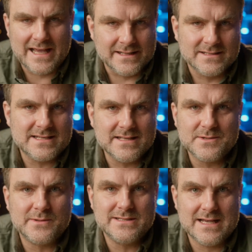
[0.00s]
ends in
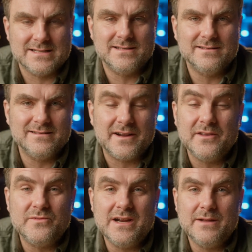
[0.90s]
success. There
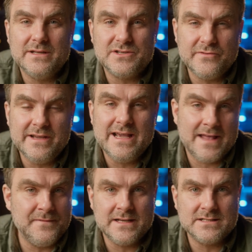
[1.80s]
can really be 3
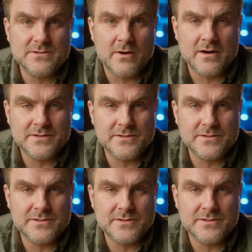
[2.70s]
endings to our